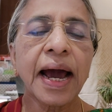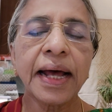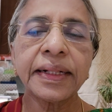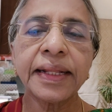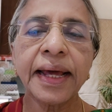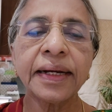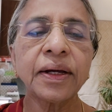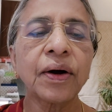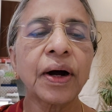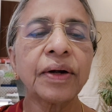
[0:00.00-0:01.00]
and
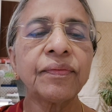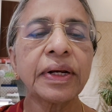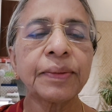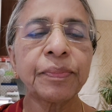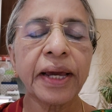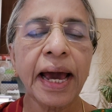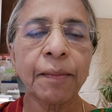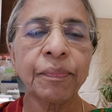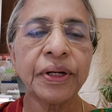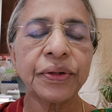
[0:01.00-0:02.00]
then God will be
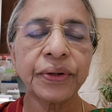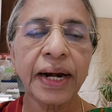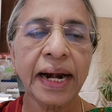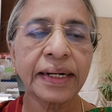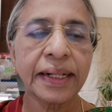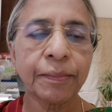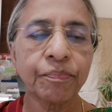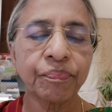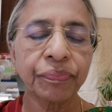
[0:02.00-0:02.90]
happy to grant them.